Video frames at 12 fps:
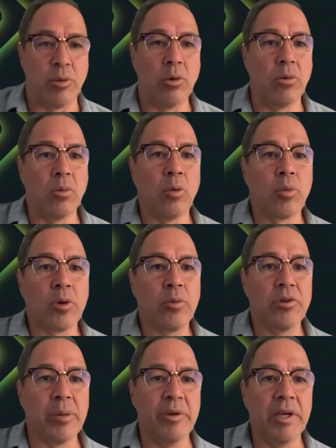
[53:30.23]
So we'll
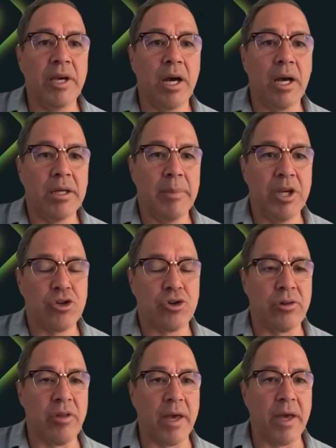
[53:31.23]
work with WEI to make
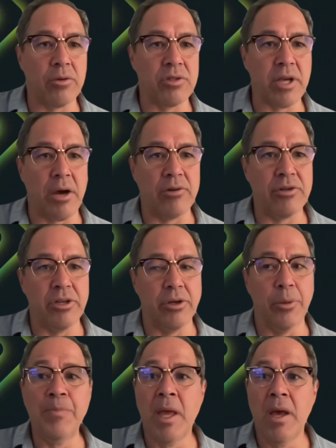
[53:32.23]
sure that that goes out to
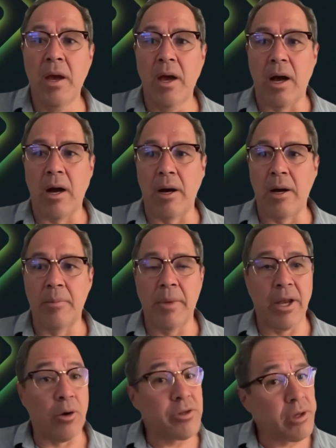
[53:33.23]
you,
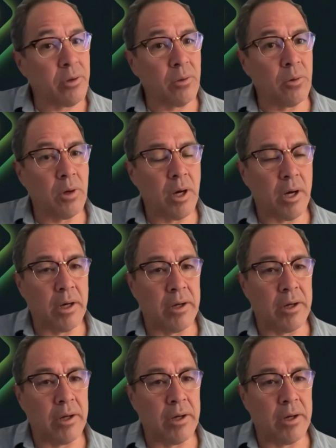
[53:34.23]
and also